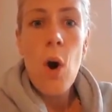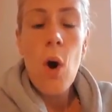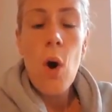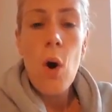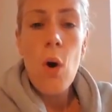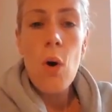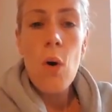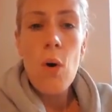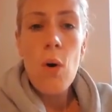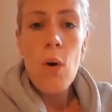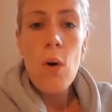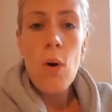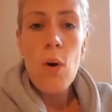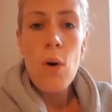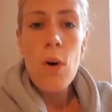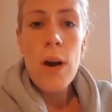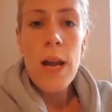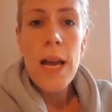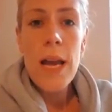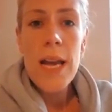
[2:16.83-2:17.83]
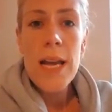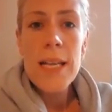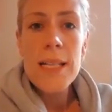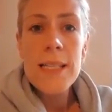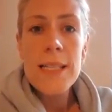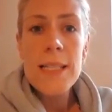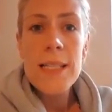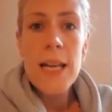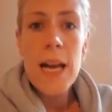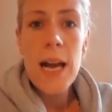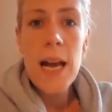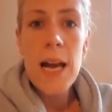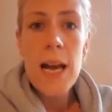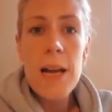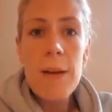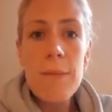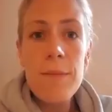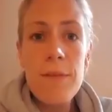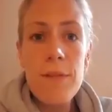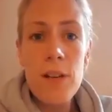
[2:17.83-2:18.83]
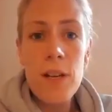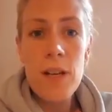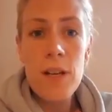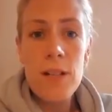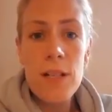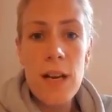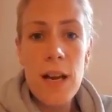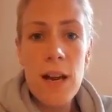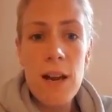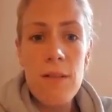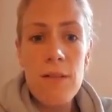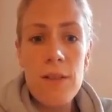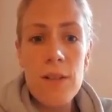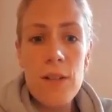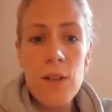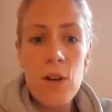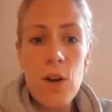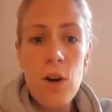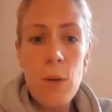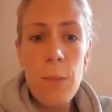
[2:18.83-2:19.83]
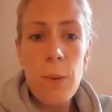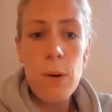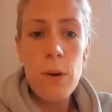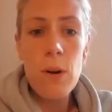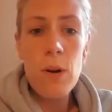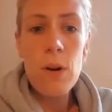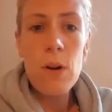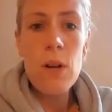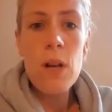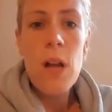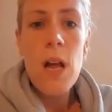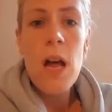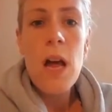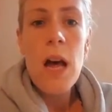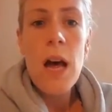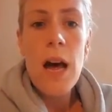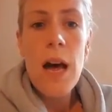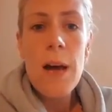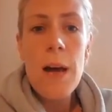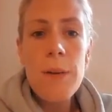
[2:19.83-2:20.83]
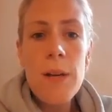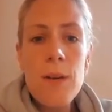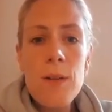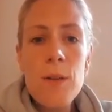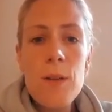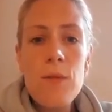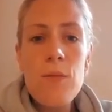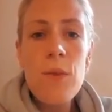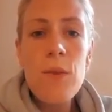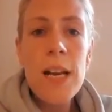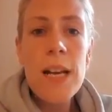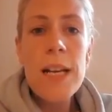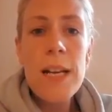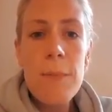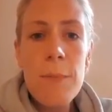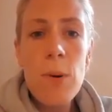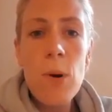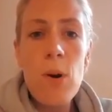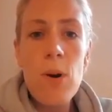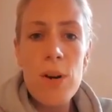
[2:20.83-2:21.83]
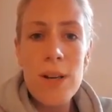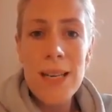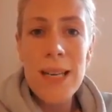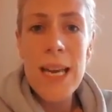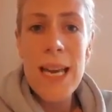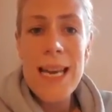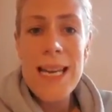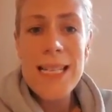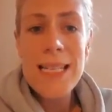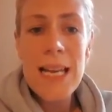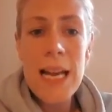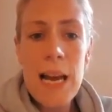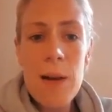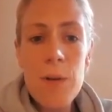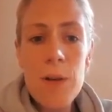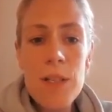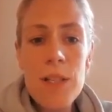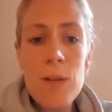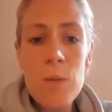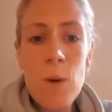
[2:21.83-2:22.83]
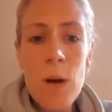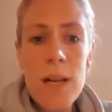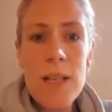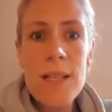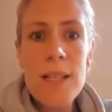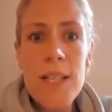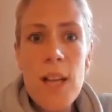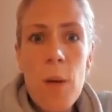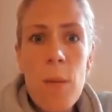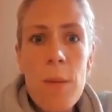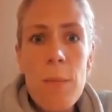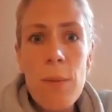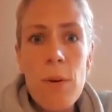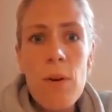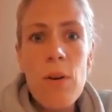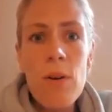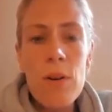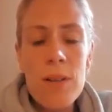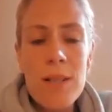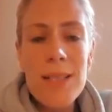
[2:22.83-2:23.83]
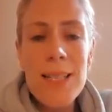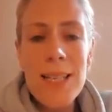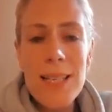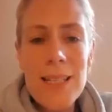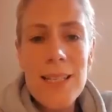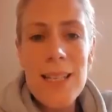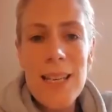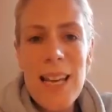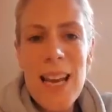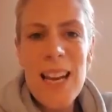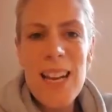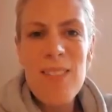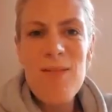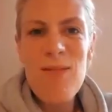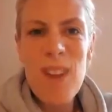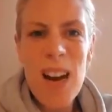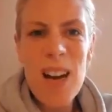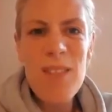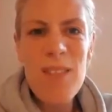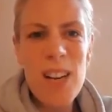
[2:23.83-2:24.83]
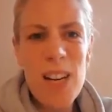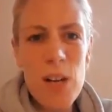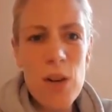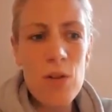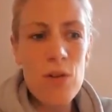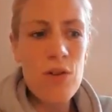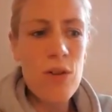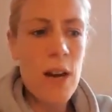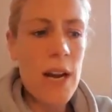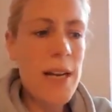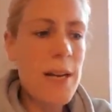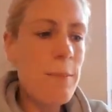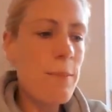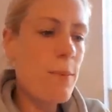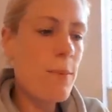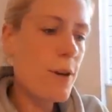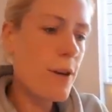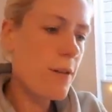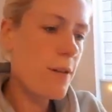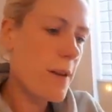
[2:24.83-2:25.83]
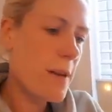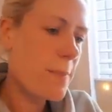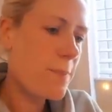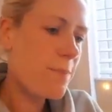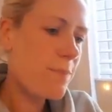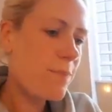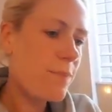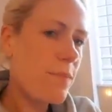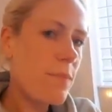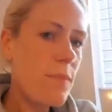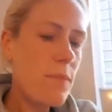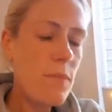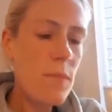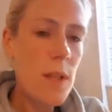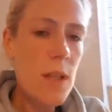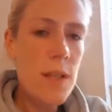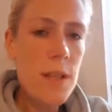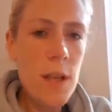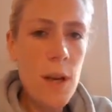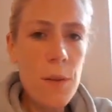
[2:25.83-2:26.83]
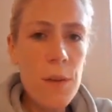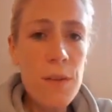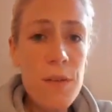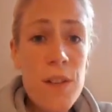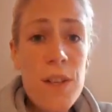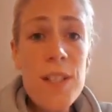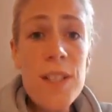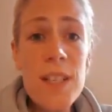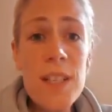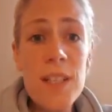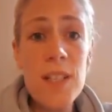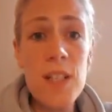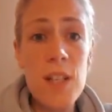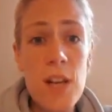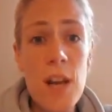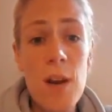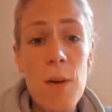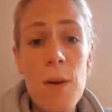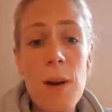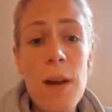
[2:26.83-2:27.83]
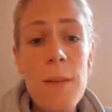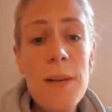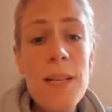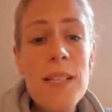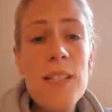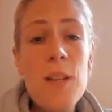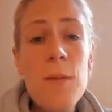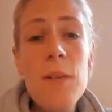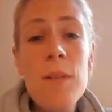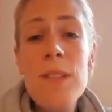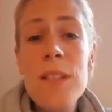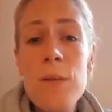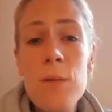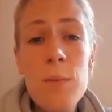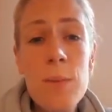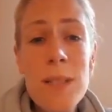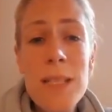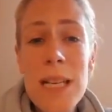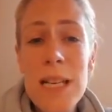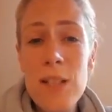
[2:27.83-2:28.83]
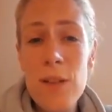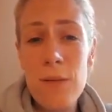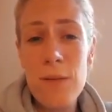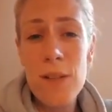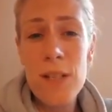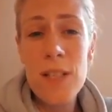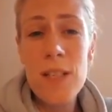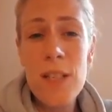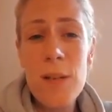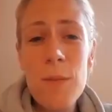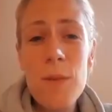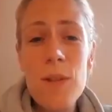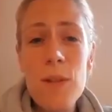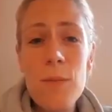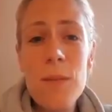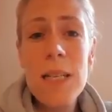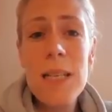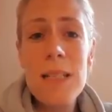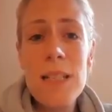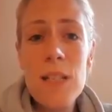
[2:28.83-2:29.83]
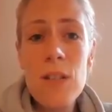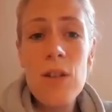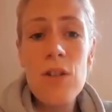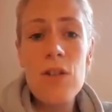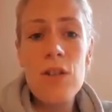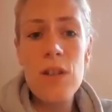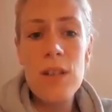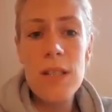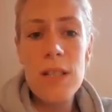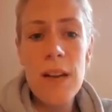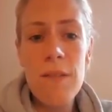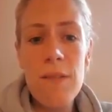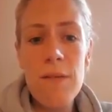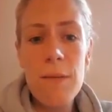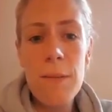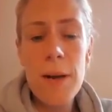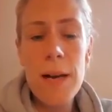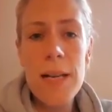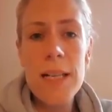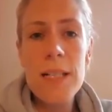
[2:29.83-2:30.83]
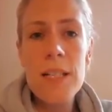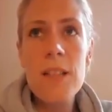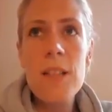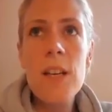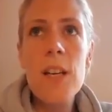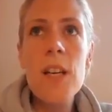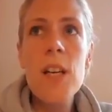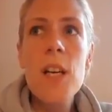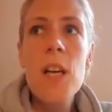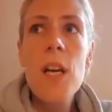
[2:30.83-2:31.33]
or it's time for you to have as a couple. So it's really important key time, which is why it's so important to get it right really, or try and improve it. So the first thing to note, some of this will be dead obvious to you, but sometimes it's good just to have a reminder that,